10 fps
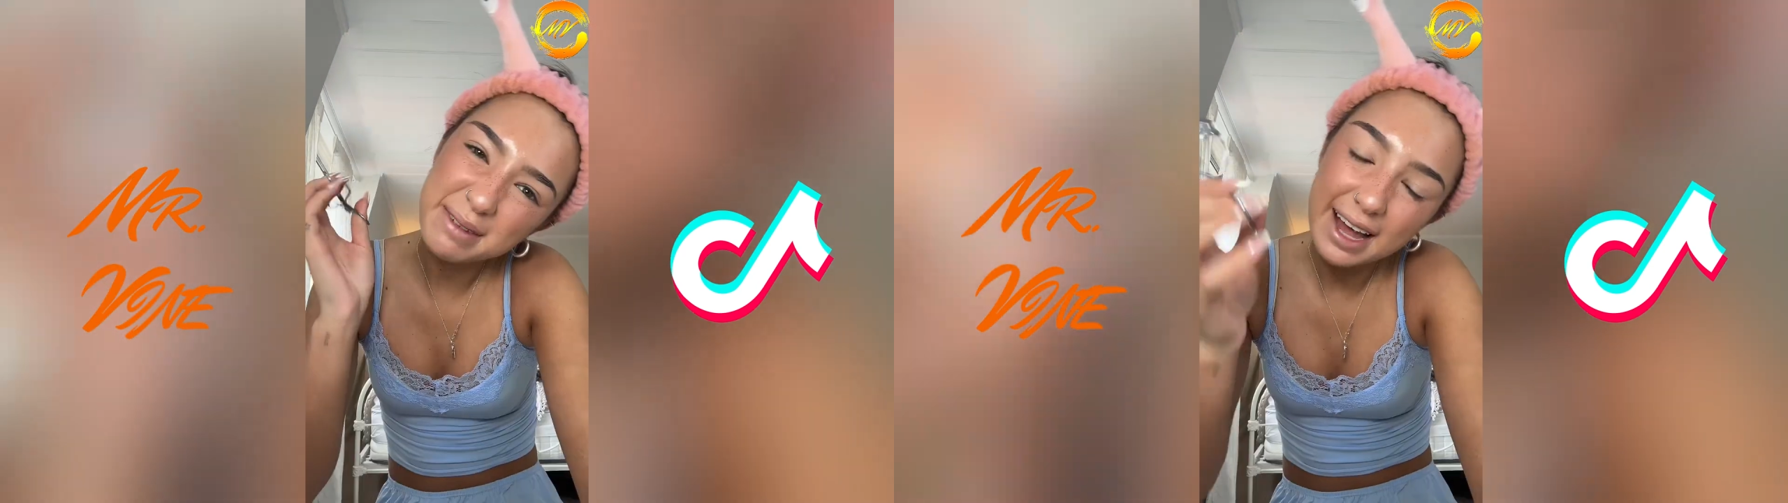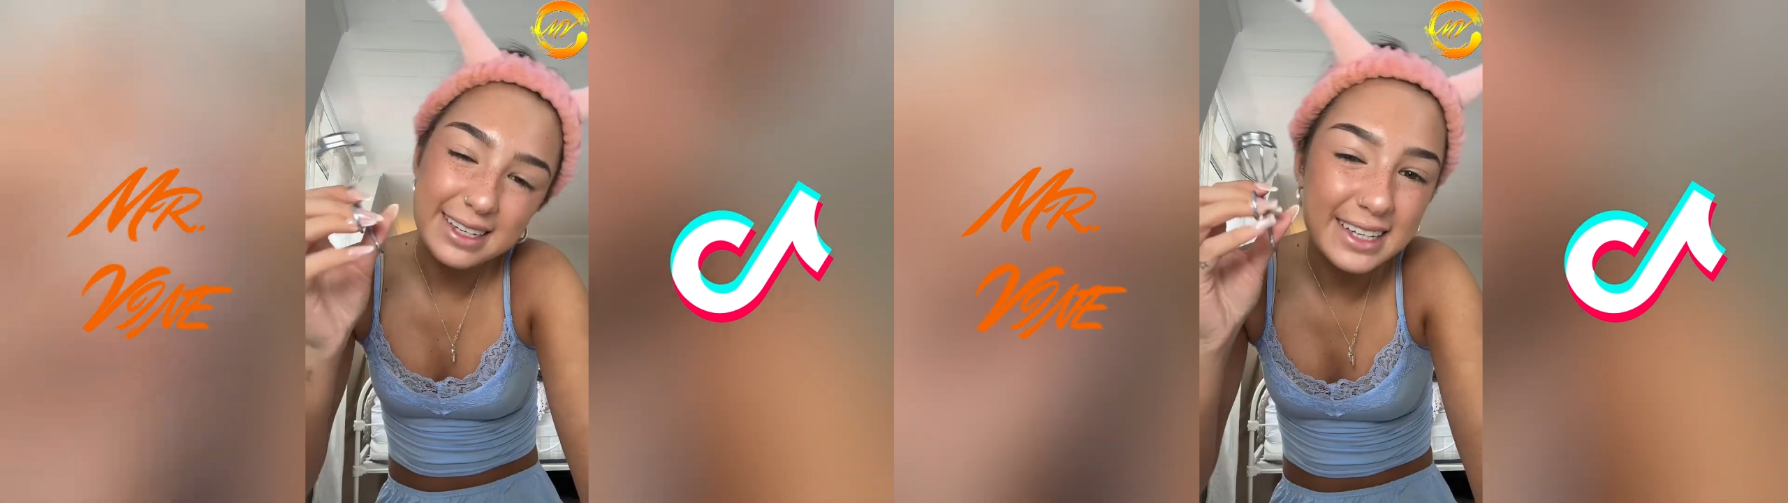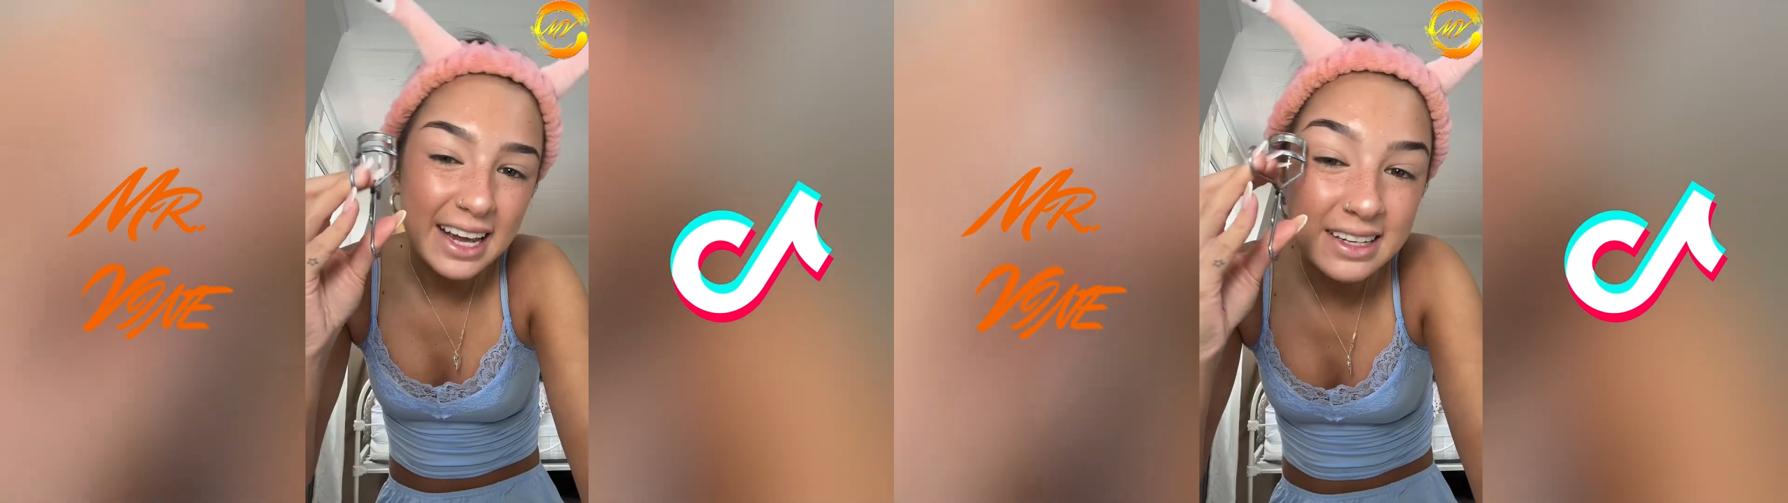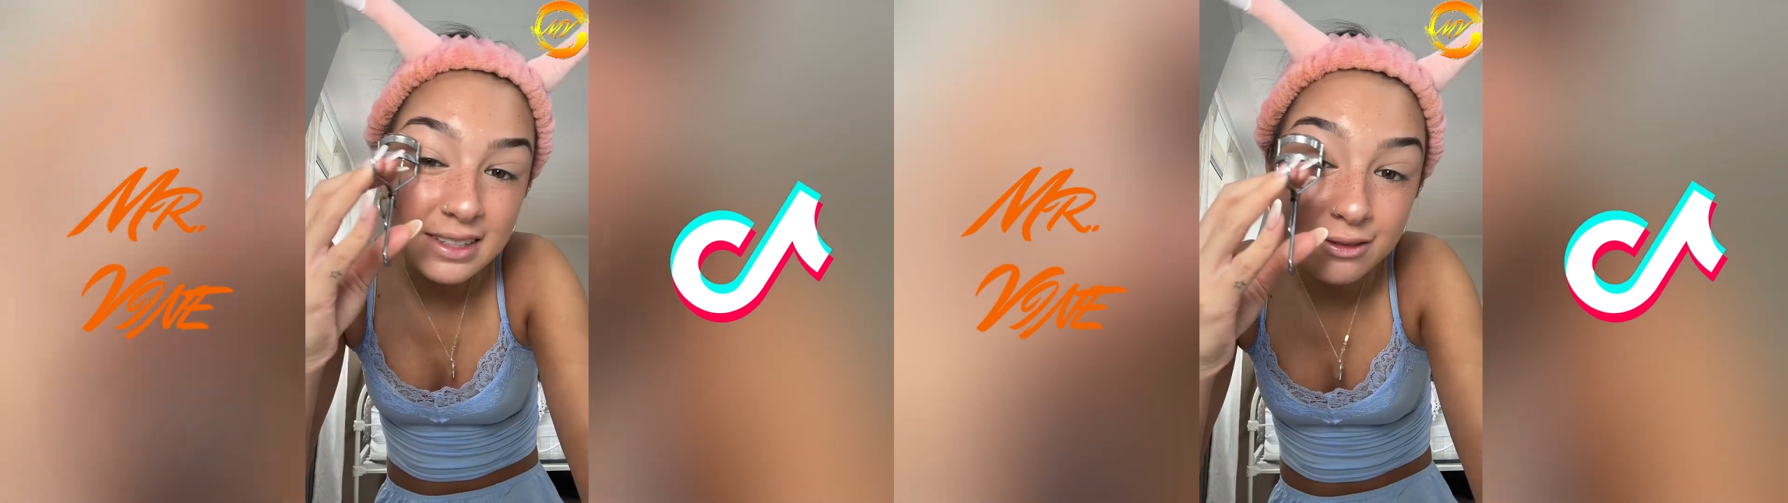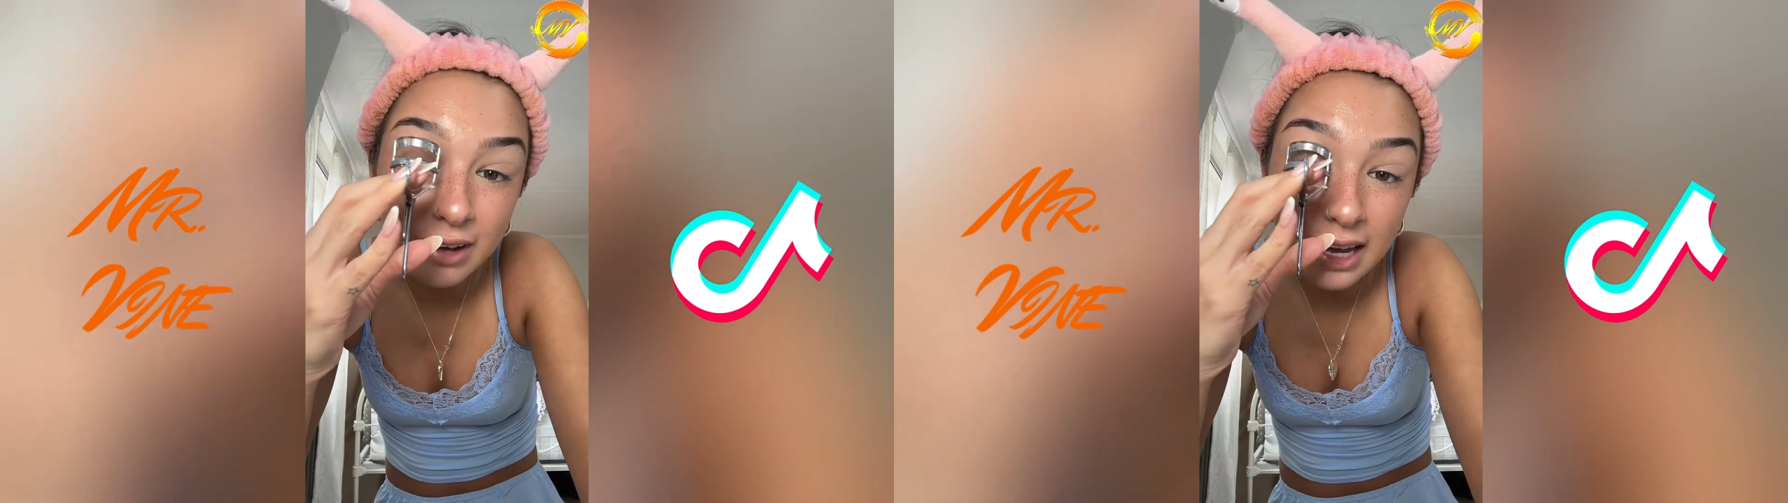But yeah, today is the
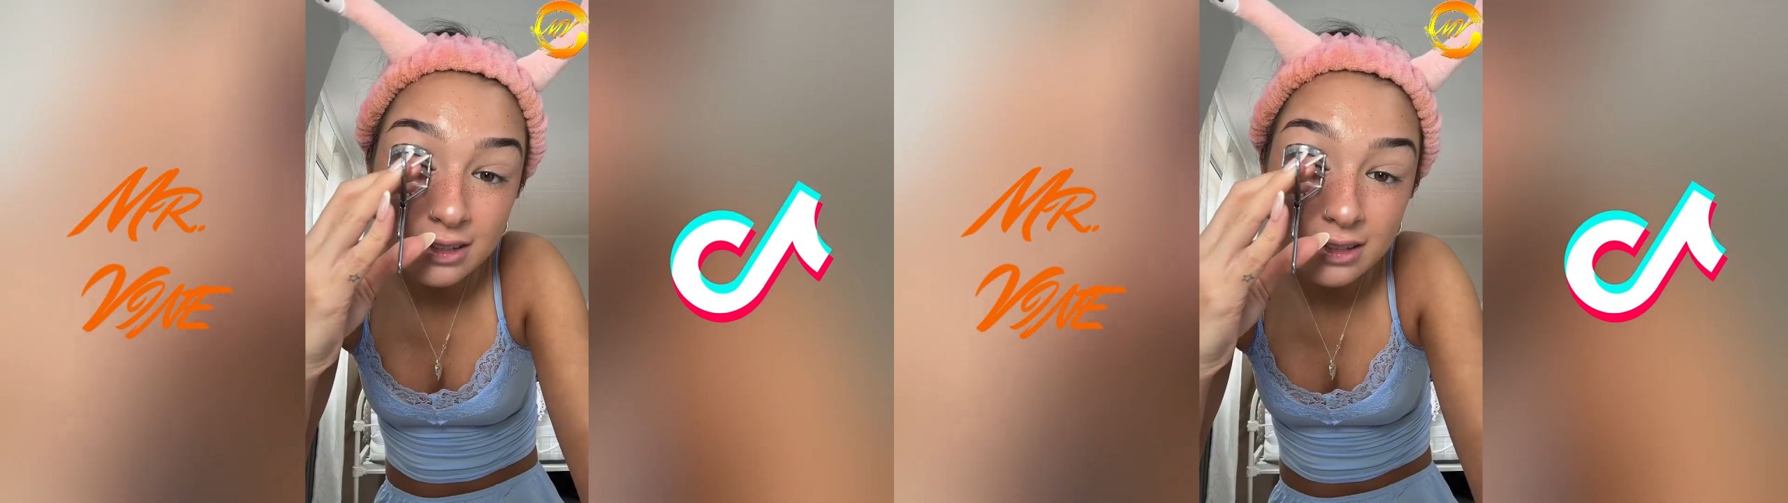vets,